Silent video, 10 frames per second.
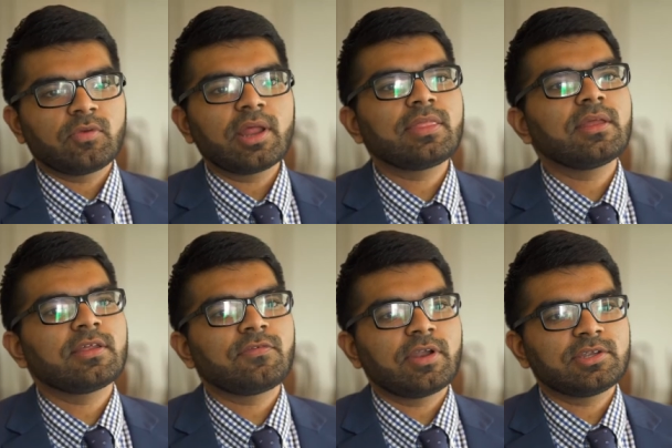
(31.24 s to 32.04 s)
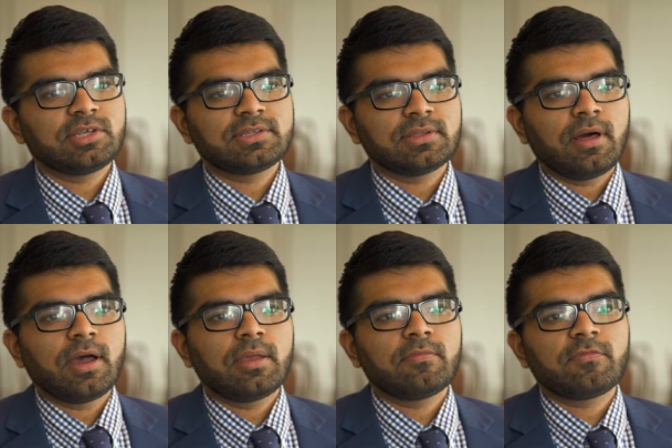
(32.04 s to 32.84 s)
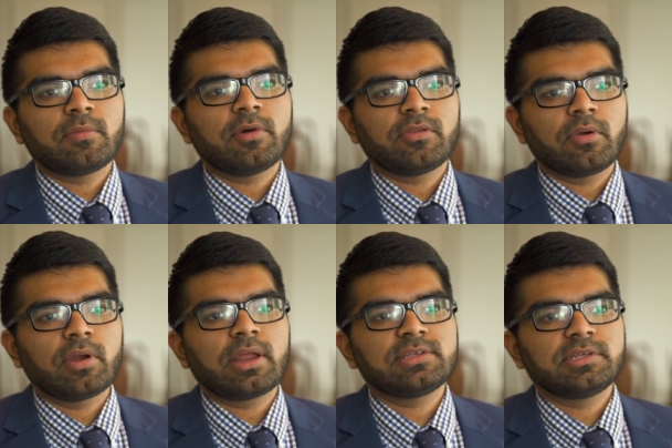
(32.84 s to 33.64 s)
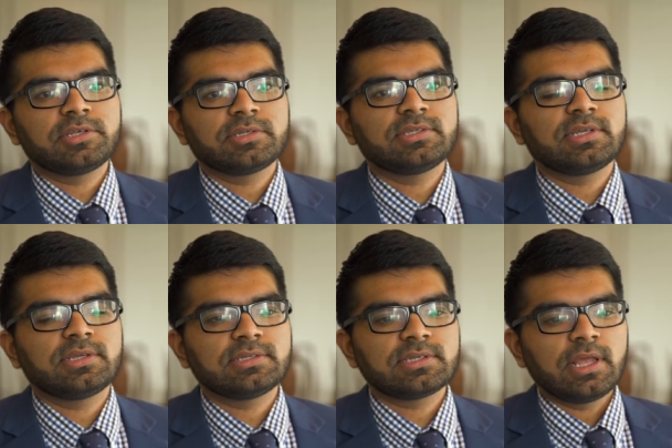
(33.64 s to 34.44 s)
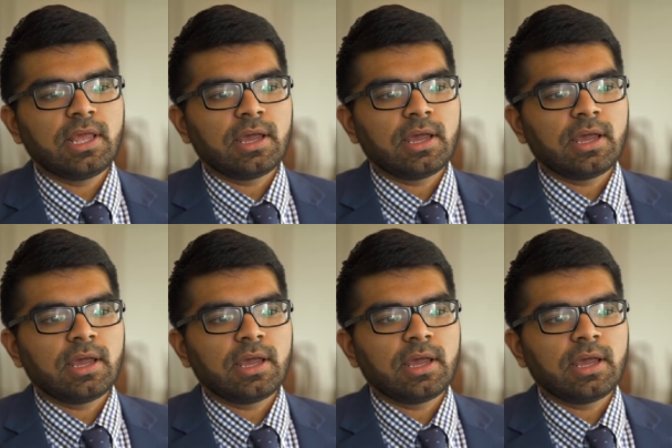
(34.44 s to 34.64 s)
So what I think differentiates Lime from other organizations is